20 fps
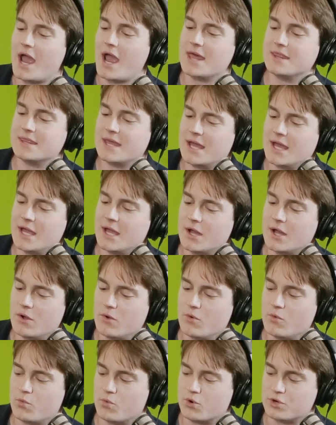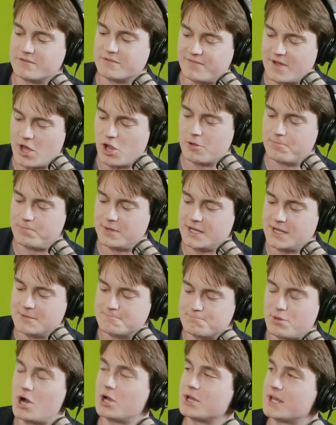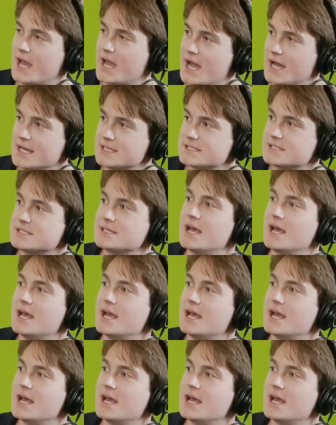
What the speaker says: and they were developing podcasts.